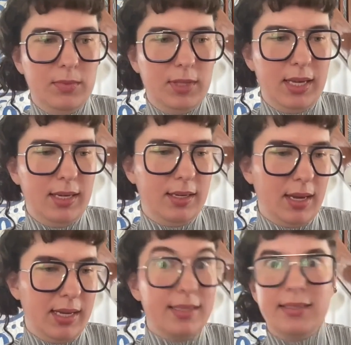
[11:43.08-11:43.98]
like
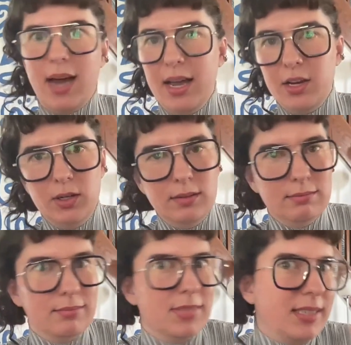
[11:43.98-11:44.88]
a style
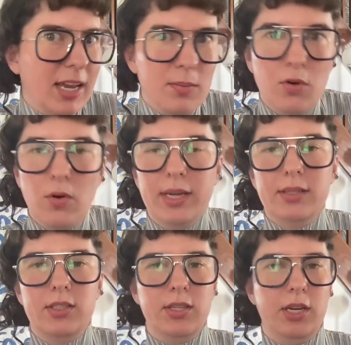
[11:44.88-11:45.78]

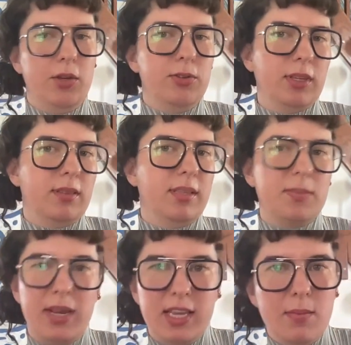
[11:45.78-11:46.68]
standpoint, using this
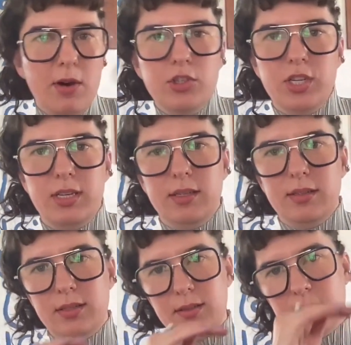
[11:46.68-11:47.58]
many
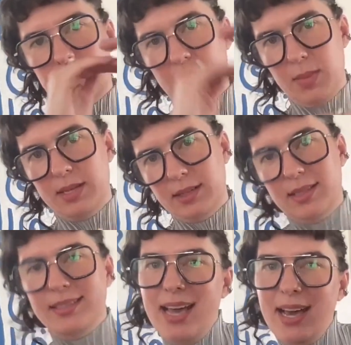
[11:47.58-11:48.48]
emojis, segmenting
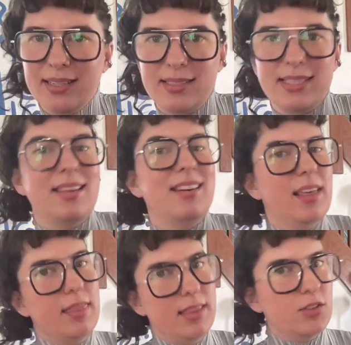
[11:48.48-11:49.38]
the text in
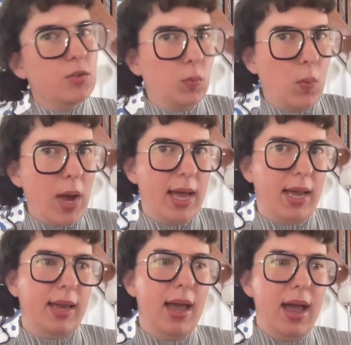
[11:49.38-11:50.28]
this
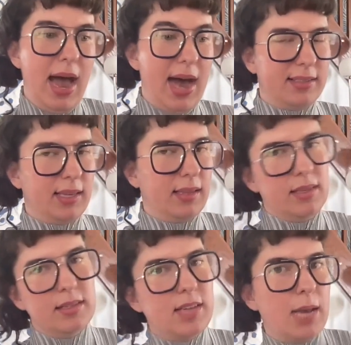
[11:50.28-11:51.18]
way, asking
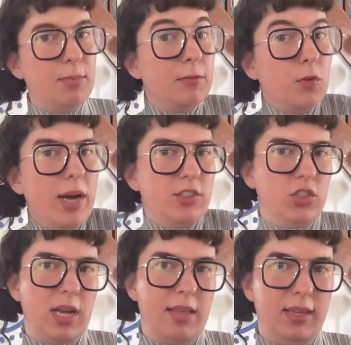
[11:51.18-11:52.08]
this type of
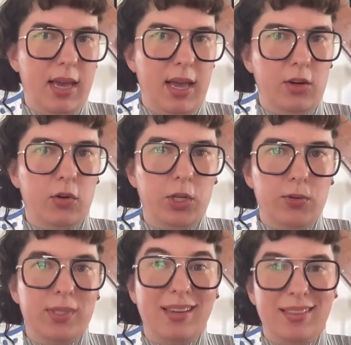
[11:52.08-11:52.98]
question at the end, or
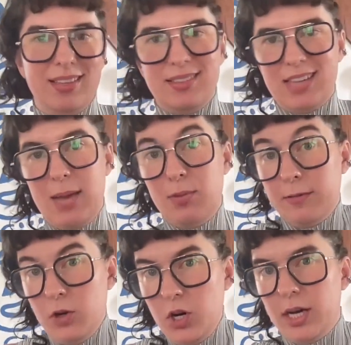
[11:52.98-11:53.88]
using this type of
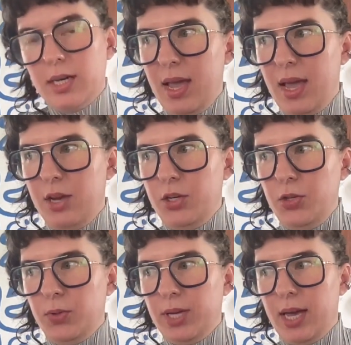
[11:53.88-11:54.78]
hook. And
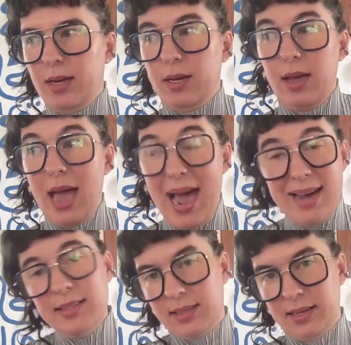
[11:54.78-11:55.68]
you can
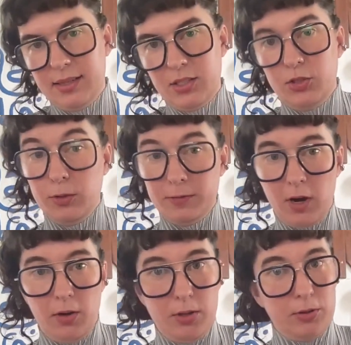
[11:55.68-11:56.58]
ask it to
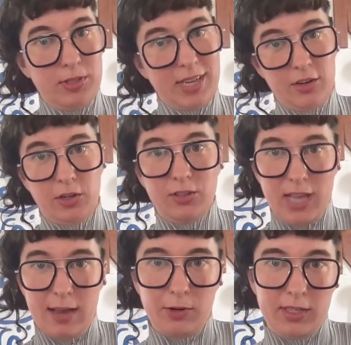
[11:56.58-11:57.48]
follow those standards
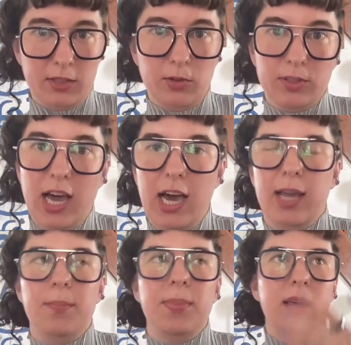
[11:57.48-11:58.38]
every single
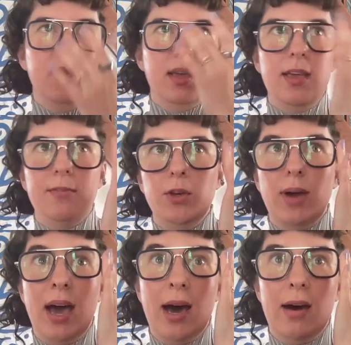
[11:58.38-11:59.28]
time. If you
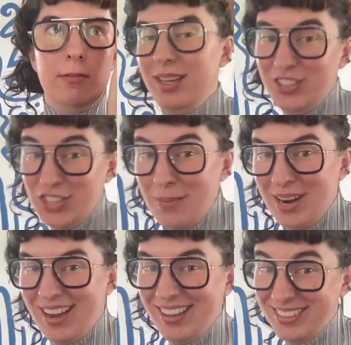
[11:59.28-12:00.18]
have in
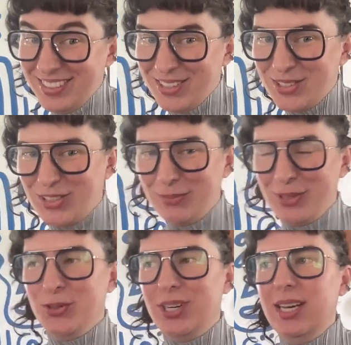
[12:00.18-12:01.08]
Gemini, this is extremely
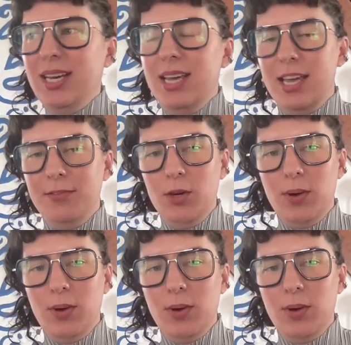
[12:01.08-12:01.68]
cool. If you